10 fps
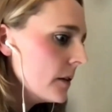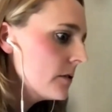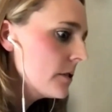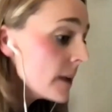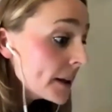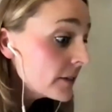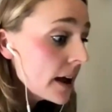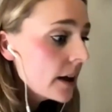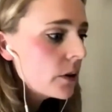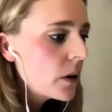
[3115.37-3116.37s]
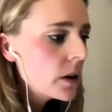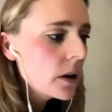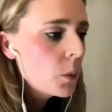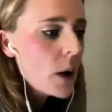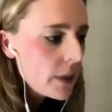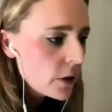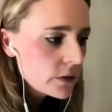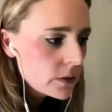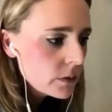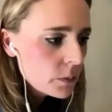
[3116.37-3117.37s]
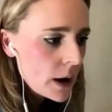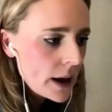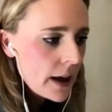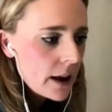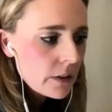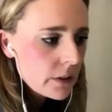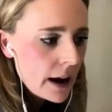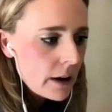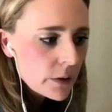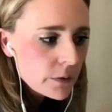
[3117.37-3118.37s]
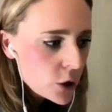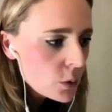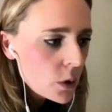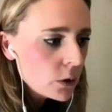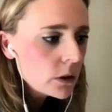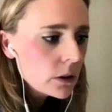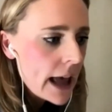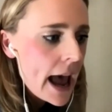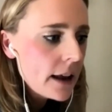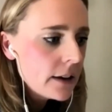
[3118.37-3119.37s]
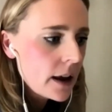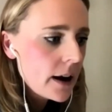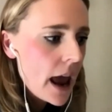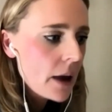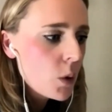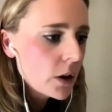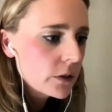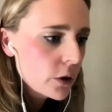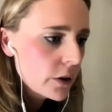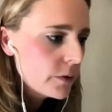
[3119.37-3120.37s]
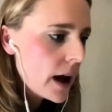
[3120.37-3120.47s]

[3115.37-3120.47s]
to some extent, where that review will land and what sort of